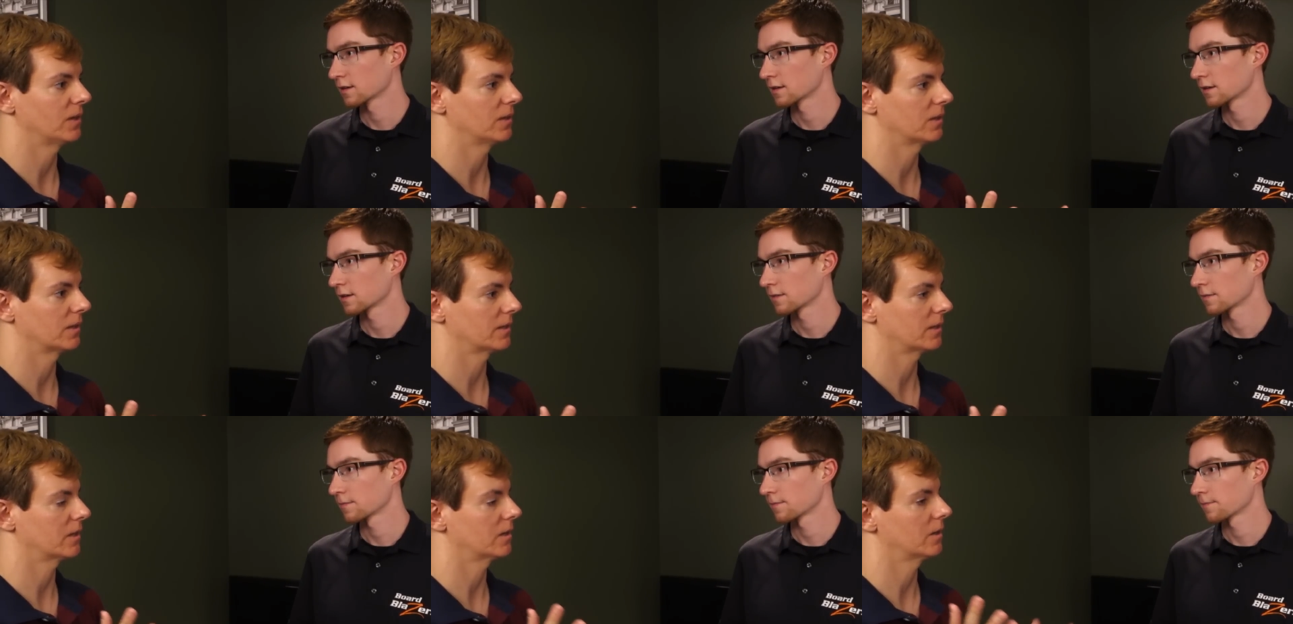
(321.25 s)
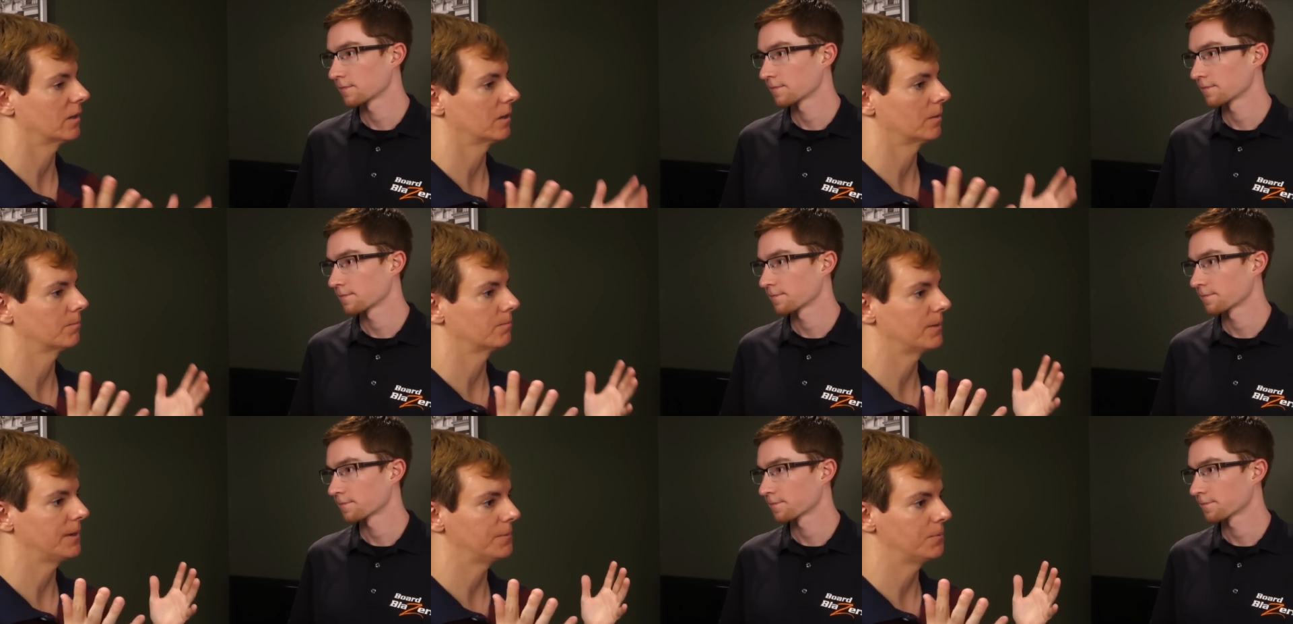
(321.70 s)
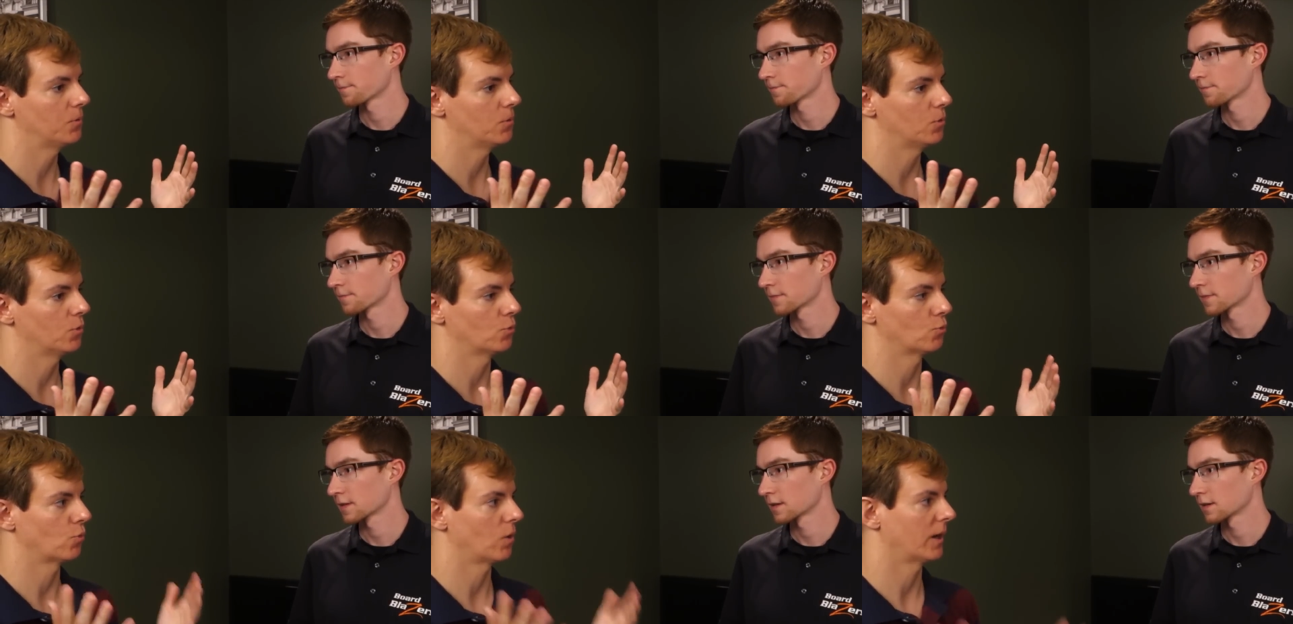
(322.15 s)
Speaker 1: like um, people
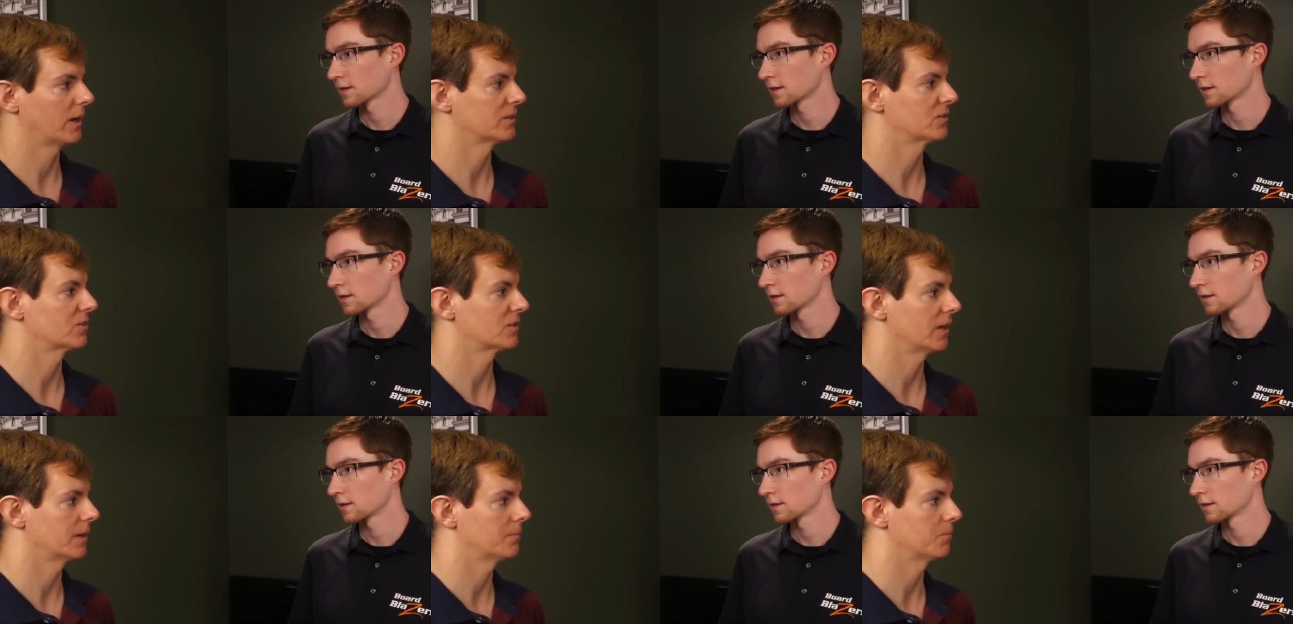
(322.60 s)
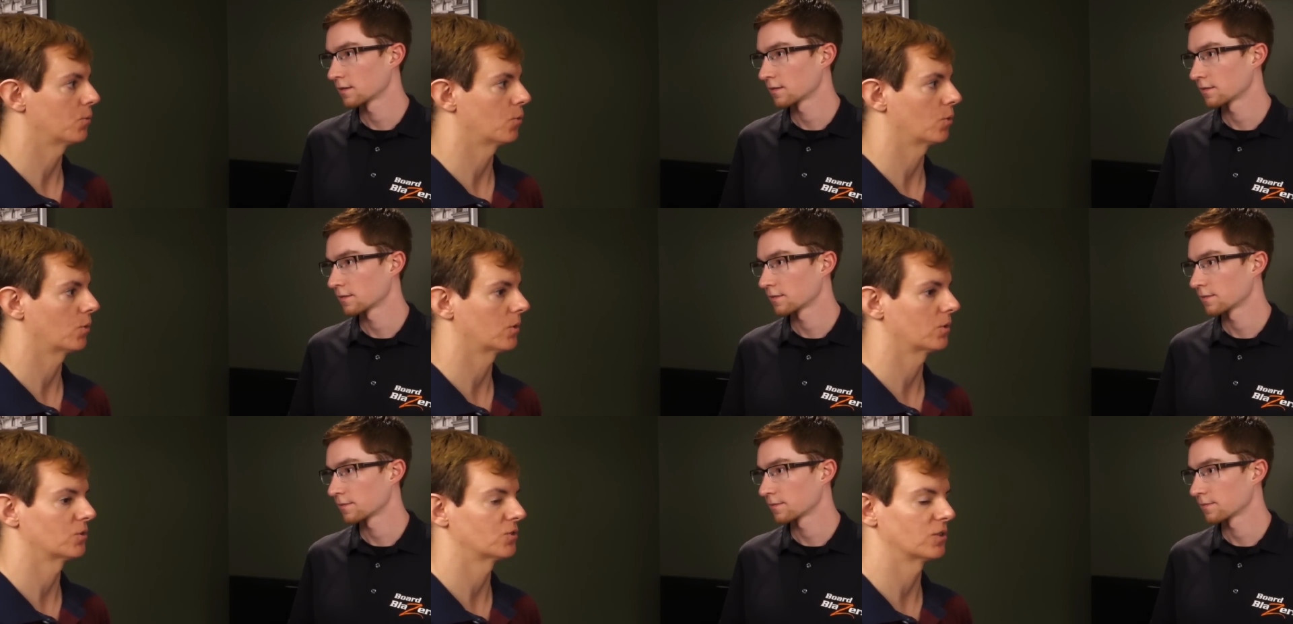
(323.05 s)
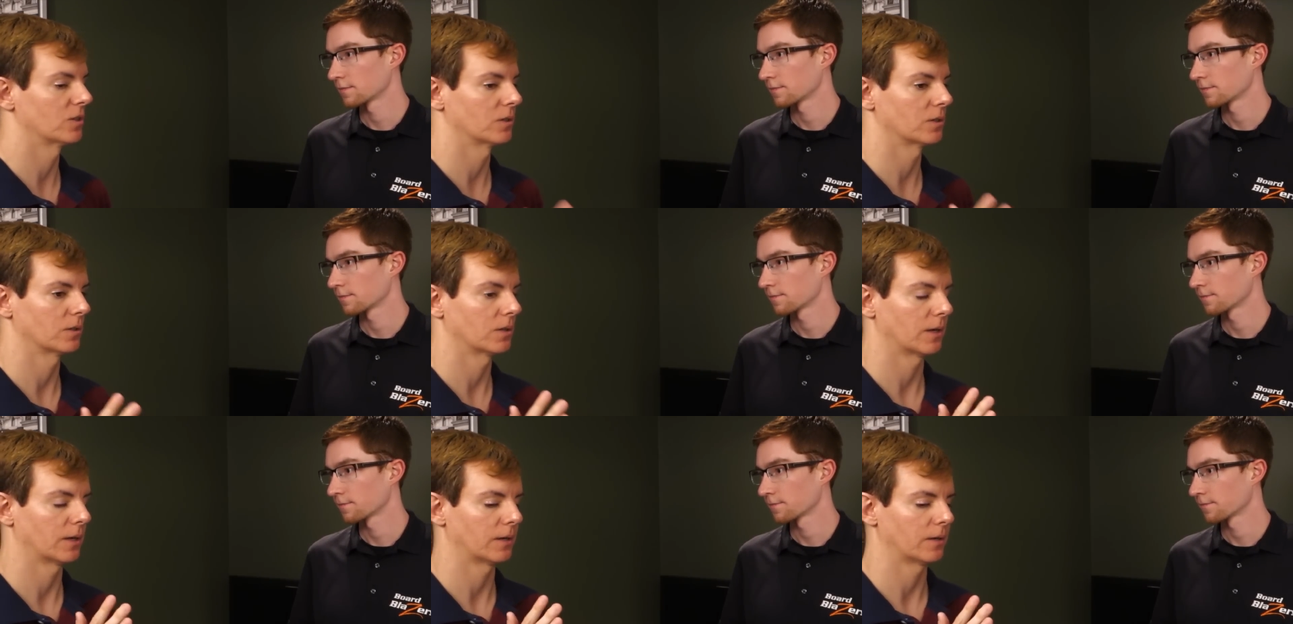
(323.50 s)
who ride skateboards
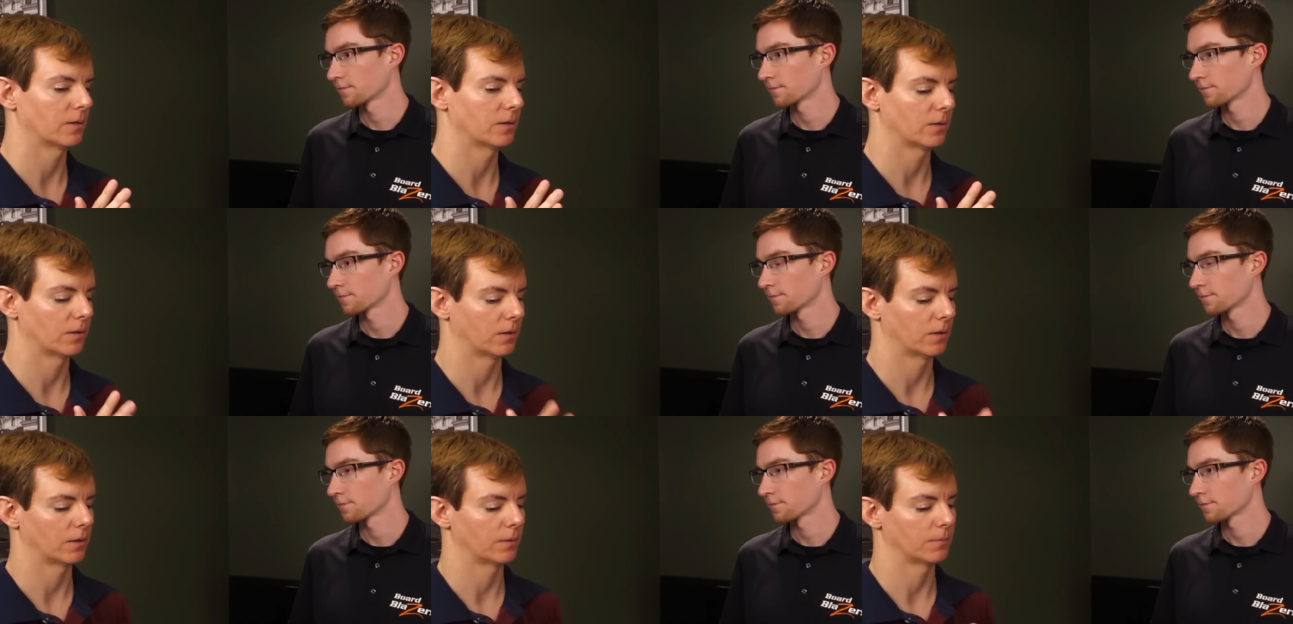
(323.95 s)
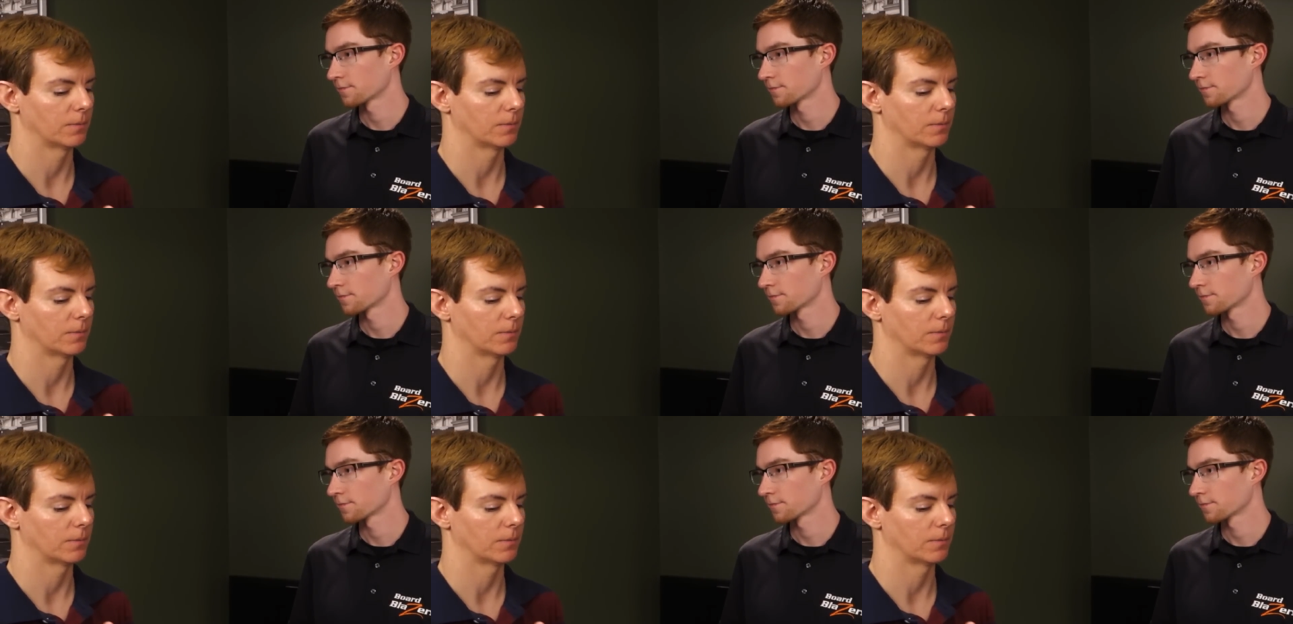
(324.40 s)
and and um,